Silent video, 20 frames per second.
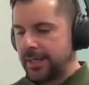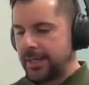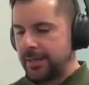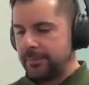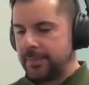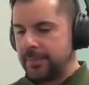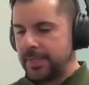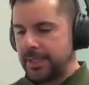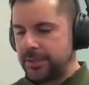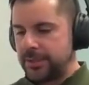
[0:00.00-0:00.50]

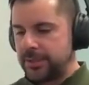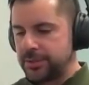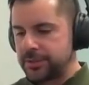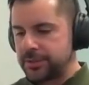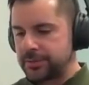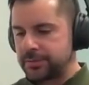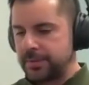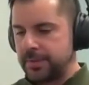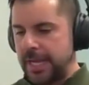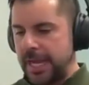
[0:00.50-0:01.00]
and
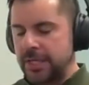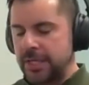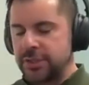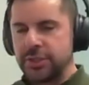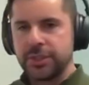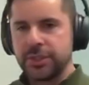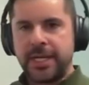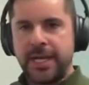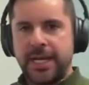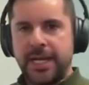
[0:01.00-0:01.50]
just
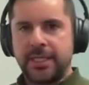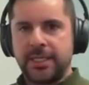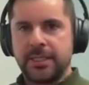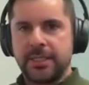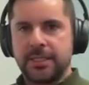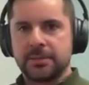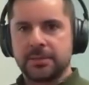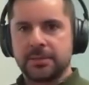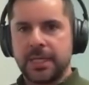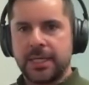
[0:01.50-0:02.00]

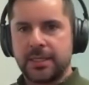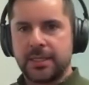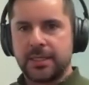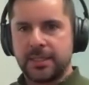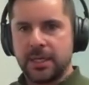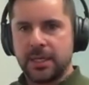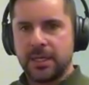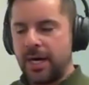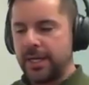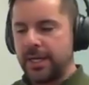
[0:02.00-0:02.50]
educating like
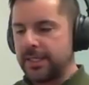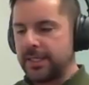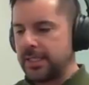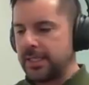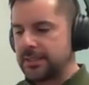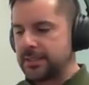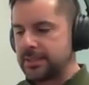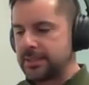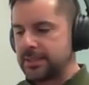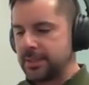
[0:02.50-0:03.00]
the
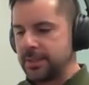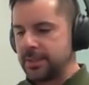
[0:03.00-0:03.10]
audience,